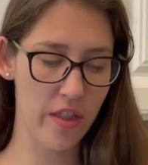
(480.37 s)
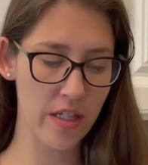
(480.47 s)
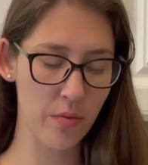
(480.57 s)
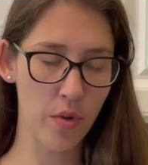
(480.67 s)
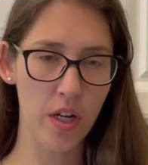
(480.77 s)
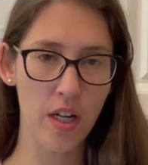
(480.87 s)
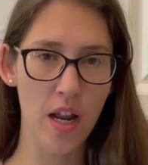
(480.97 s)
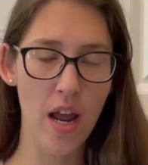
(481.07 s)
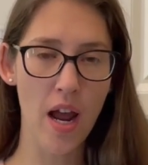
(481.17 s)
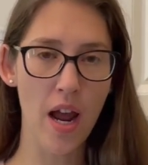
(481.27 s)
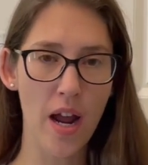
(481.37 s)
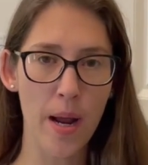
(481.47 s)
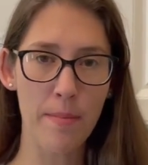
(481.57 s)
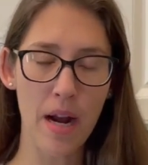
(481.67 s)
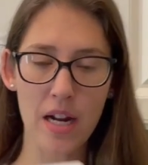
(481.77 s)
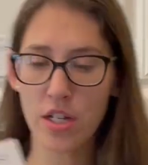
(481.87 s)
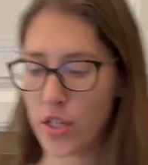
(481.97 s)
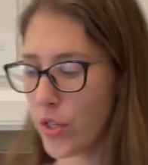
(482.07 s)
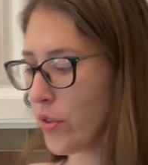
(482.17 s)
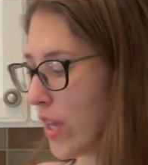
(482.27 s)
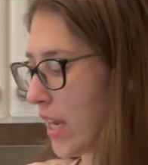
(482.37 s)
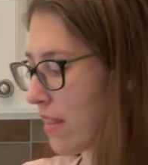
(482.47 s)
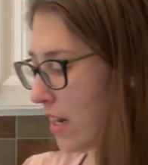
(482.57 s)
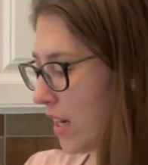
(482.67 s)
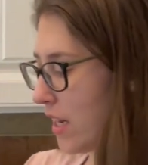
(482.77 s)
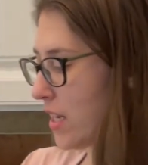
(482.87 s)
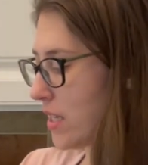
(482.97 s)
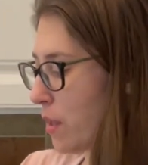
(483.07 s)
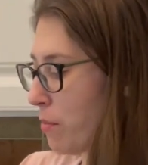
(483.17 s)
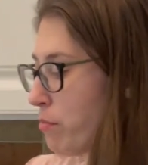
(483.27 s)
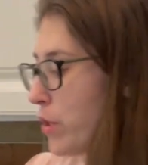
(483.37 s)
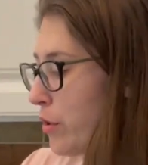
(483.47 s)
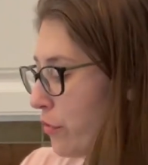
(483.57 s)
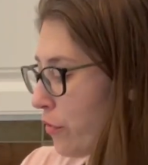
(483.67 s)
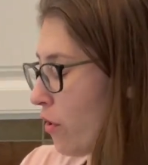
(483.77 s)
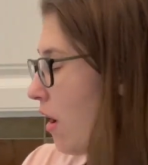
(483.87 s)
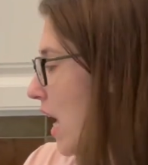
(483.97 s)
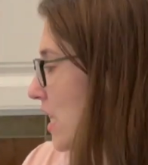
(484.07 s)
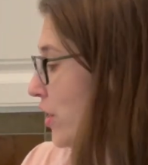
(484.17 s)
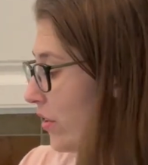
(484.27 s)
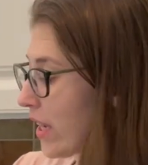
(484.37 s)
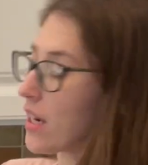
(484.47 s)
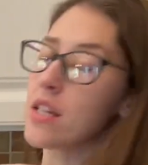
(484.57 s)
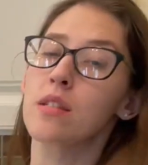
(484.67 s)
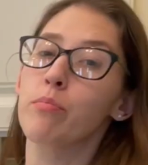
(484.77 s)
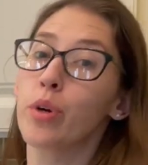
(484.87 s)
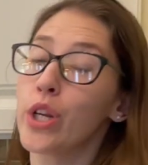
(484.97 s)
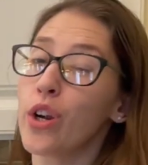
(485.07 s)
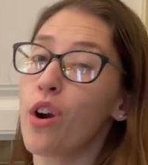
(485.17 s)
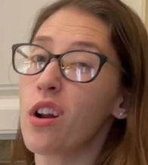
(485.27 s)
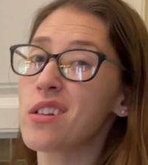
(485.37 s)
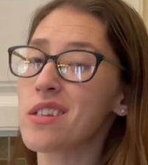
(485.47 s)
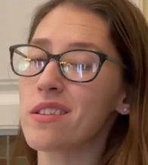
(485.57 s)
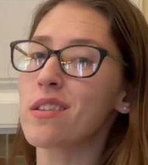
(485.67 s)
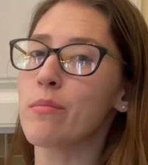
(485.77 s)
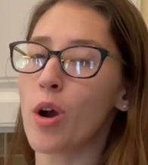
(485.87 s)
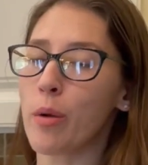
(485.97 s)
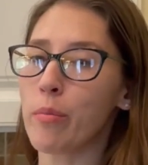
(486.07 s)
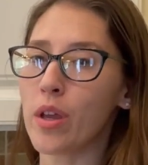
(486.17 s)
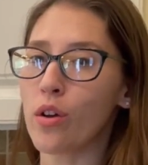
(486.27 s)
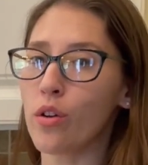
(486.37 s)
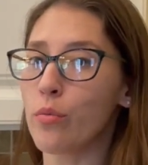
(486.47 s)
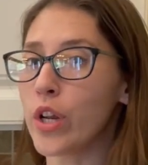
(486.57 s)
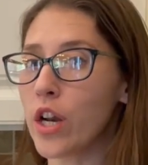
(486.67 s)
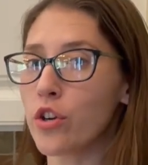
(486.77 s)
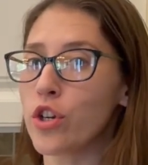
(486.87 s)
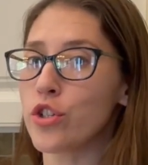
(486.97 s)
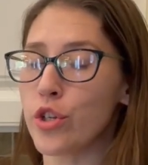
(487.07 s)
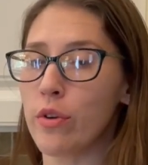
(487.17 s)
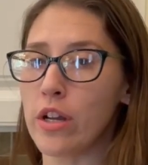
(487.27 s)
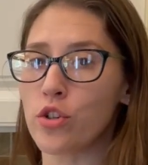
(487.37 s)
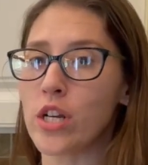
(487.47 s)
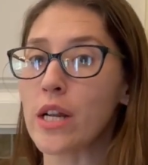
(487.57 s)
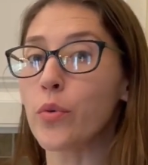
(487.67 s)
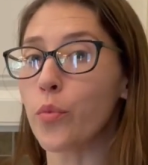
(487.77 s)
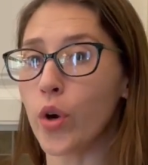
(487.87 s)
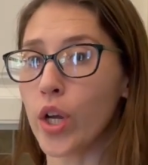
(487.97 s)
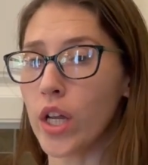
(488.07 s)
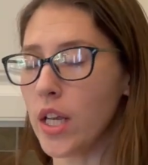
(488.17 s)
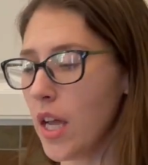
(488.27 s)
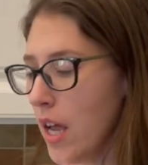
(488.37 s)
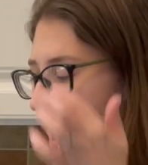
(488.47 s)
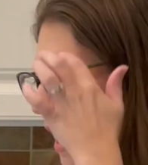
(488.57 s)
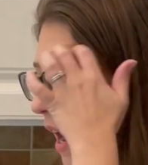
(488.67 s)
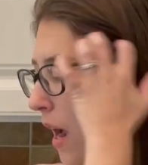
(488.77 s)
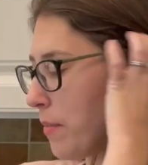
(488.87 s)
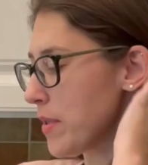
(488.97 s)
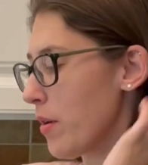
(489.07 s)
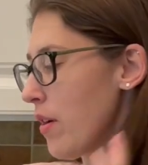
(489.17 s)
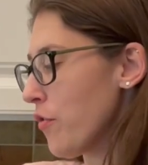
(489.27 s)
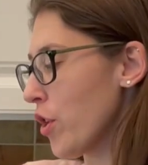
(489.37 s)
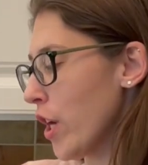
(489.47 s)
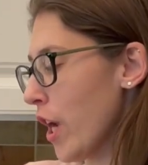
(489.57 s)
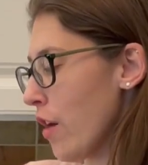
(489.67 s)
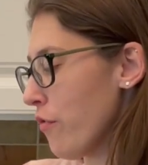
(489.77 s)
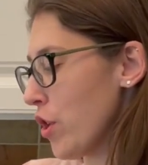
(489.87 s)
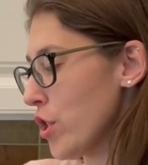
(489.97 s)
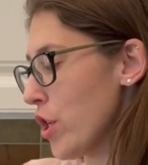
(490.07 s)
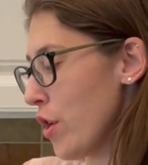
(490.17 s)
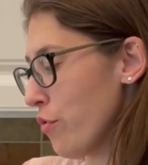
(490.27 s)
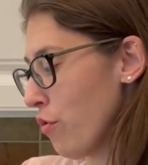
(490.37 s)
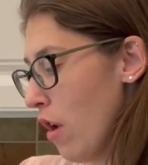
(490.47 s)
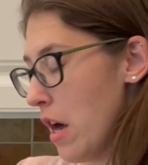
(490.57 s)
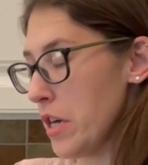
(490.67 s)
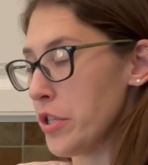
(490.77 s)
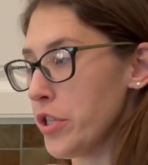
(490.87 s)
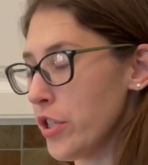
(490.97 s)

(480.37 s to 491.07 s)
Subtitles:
this one. I do think that it is beautiful. I do think it is prettier, honestly, than the Mockmill 100 and 200 in wood. So if you're gonna go for a stone grind,